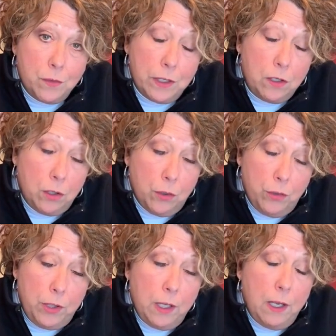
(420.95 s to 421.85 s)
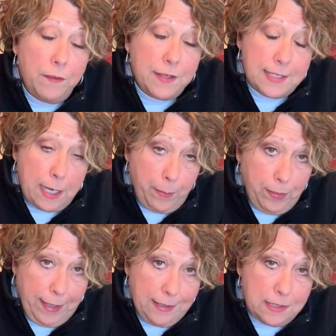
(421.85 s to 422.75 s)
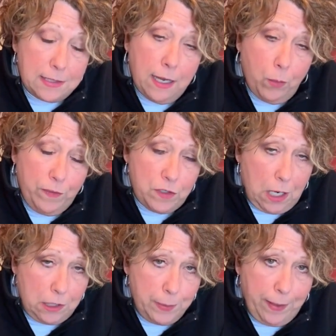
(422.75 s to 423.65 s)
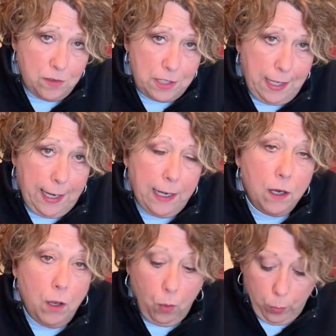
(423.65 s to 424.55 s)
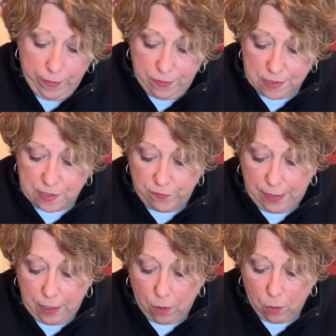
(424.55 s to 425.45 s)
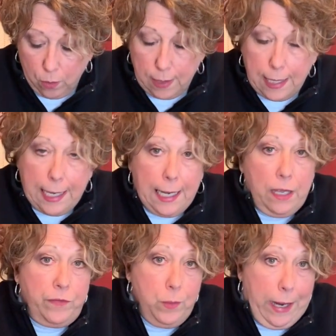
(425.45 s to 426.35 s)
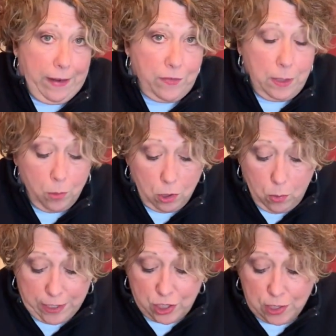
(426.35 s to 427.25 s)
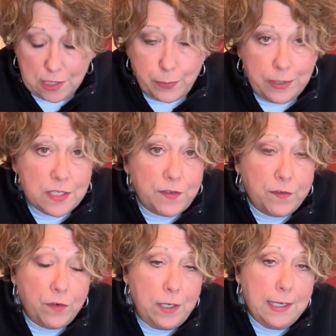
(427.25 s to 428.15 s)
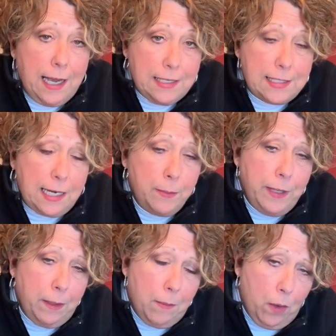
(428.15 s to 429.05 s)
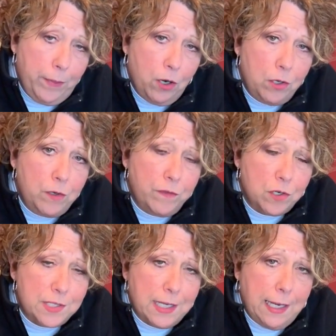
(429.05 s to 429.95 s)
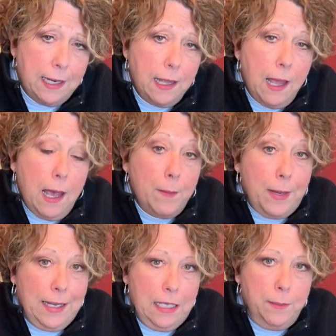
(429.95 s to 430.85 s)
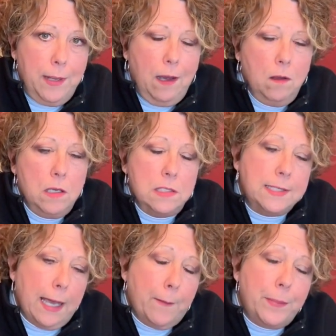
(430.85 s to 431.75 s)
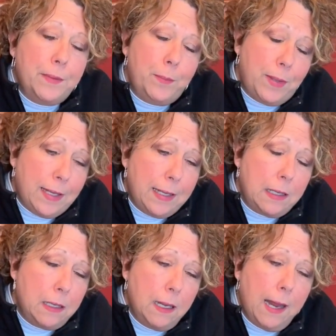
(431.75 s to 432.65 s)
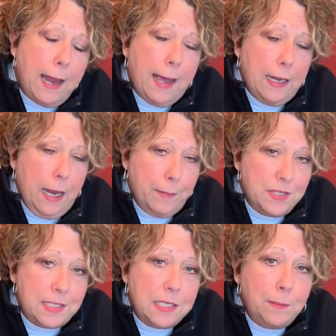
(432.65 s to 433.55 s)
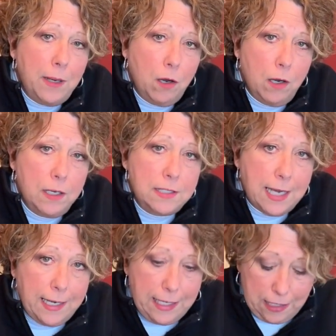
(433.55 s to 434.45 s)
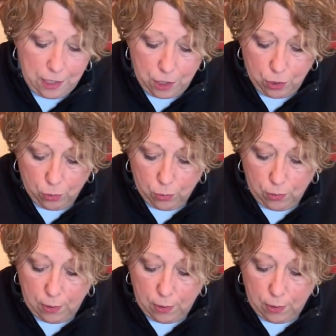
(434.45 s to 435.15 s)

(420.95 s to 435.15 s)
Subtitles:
include the templates that we've talked about today with this video. If you have any more questions, please feel free to contact me at Mount Muir University. My email is kempenp@mtmary.edu.